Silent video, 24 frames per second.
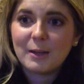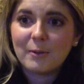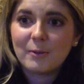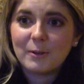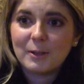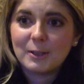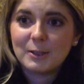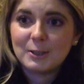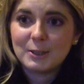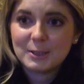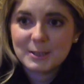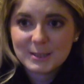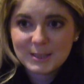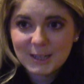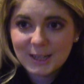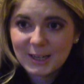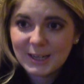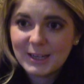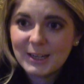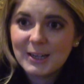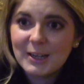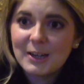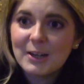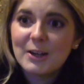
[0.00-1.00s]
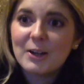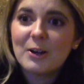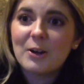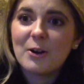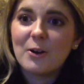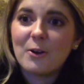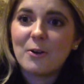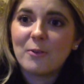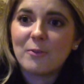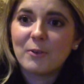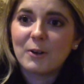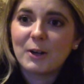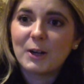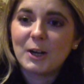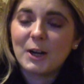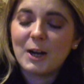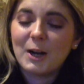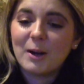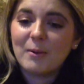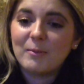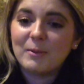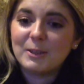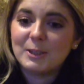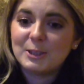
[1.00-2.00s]
able to just like
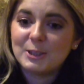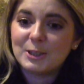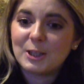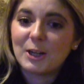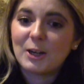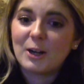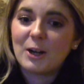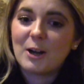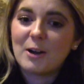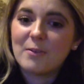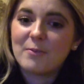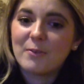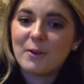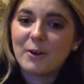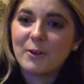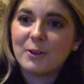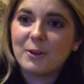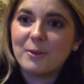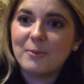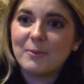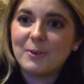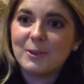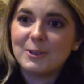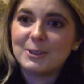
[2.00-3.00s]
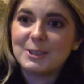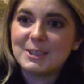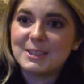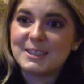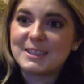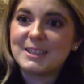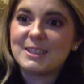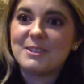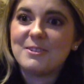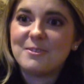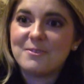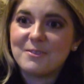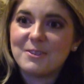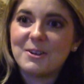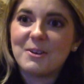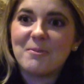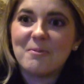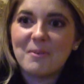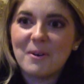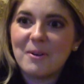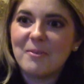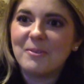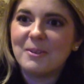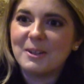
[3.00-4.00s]
overcome and shut off all the emotions that you feel
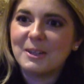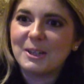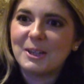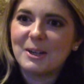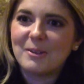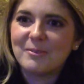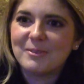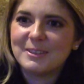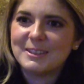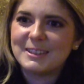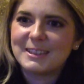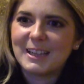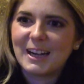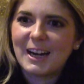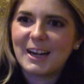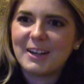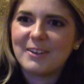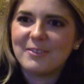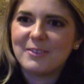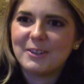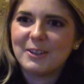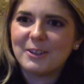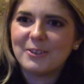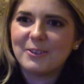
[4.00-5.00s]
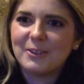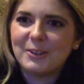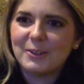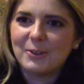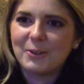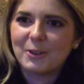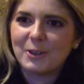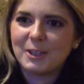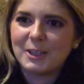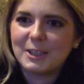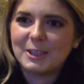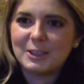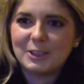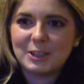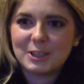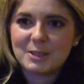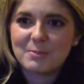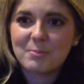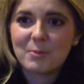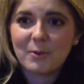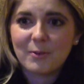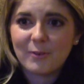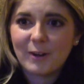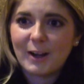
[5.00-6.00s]
bubbling up inside of you in order to
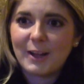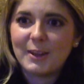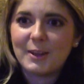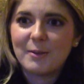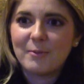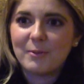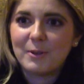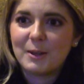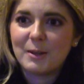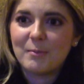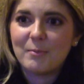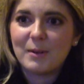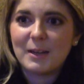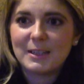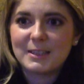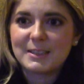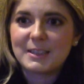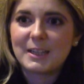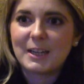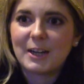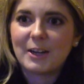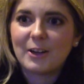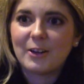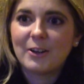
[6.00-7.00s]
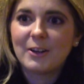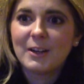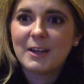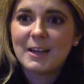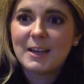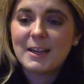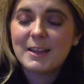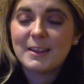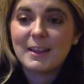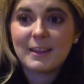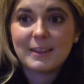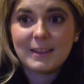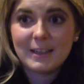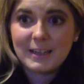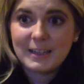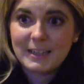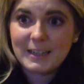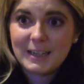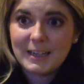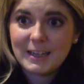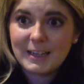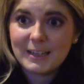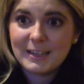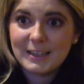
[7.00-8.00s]
just provide them with the best care that they
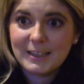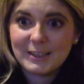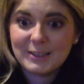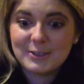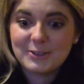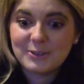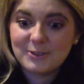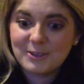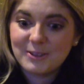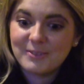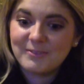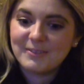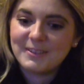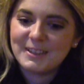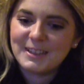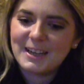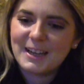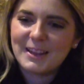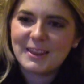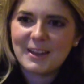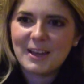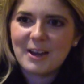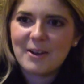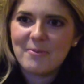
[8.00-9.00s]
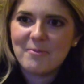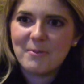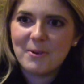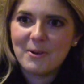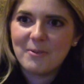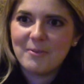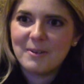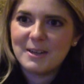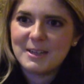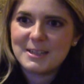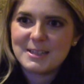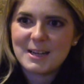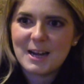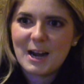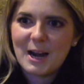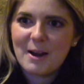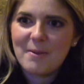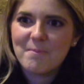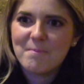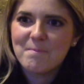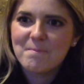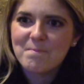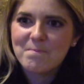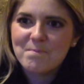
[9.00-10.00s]
need extremely at that moment in
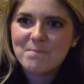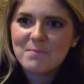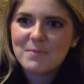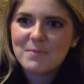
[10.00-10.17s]
time.